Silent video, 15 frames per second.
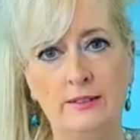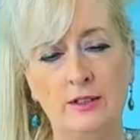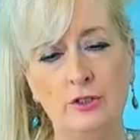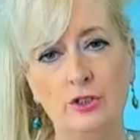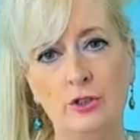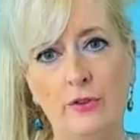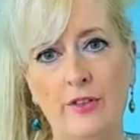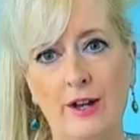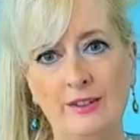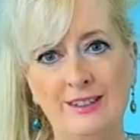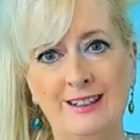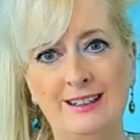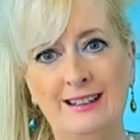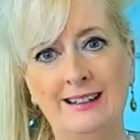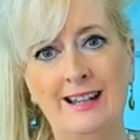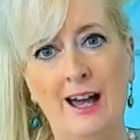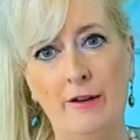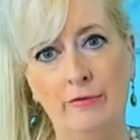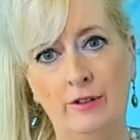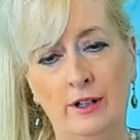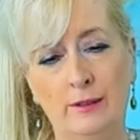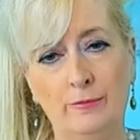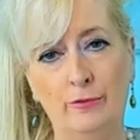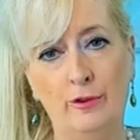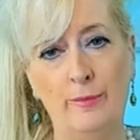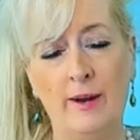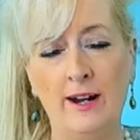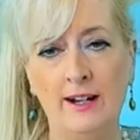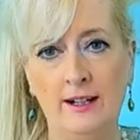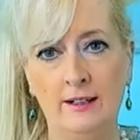in 2011 for
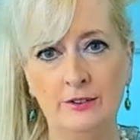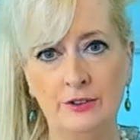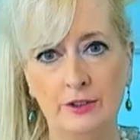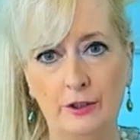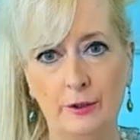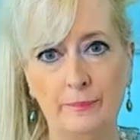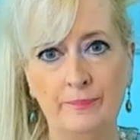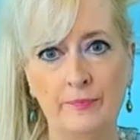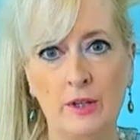my answer,